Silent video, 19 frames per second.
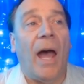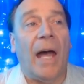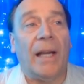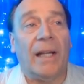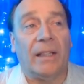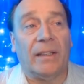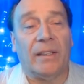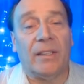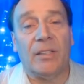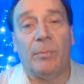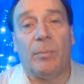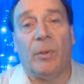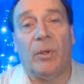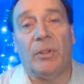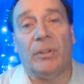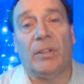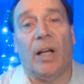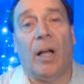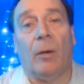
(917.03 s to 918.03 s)
And at this
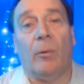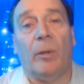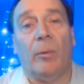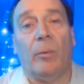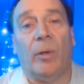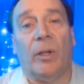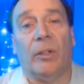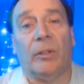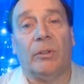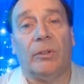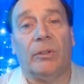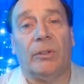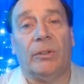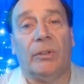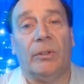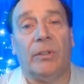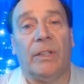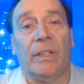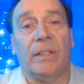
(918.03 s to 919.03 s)
point, all we wanted to
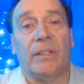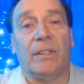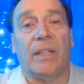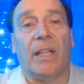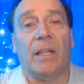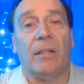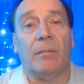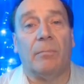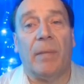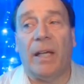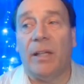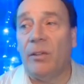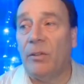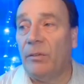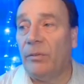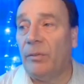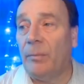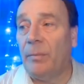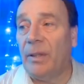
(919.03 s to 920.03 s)
do is get make
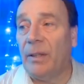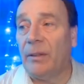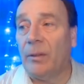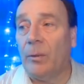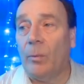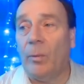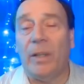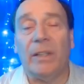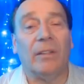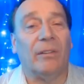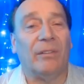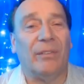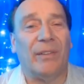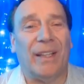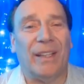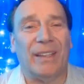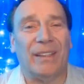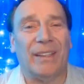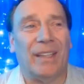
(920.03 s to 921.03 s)
you familiar with the
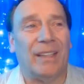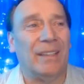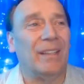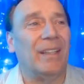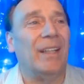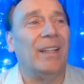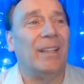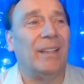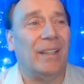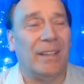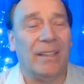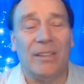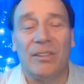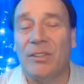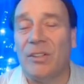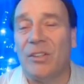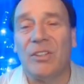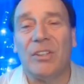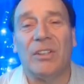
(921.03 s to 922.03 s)
fact that there
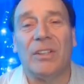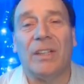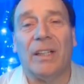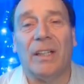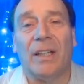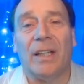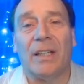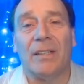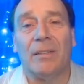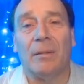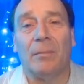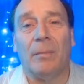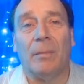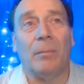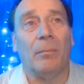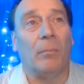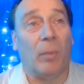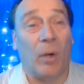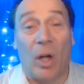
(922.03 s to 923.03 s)
is such a thing as a
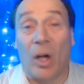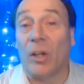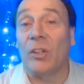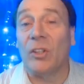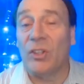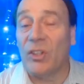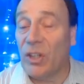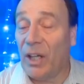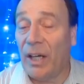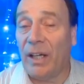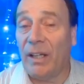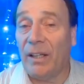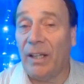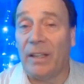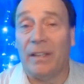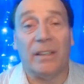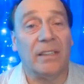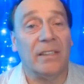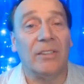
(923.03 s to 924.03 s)

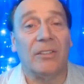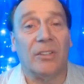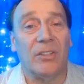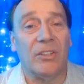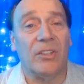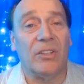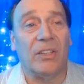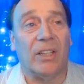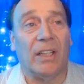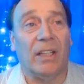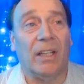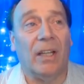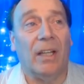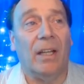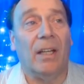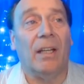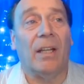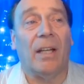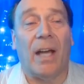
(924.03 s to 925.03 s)
blockchain and there is such a thing
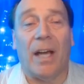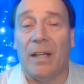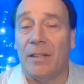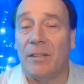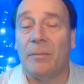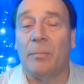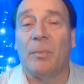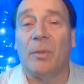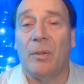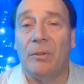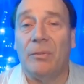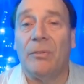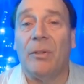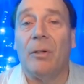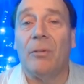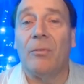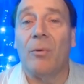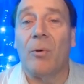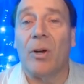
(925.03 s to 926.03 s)
as proof
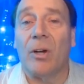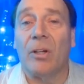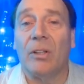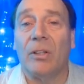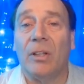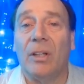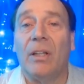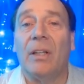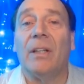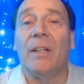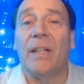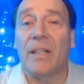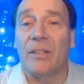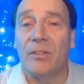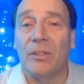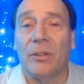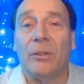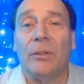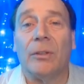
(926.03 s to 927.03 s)
of work
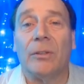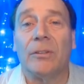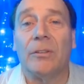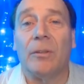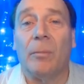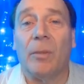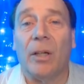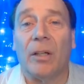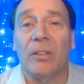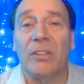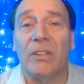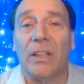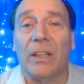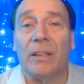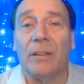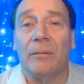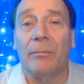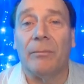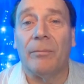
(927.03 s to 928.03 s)
that secures the
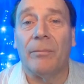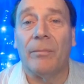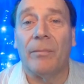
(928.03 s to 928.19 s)
blockchain.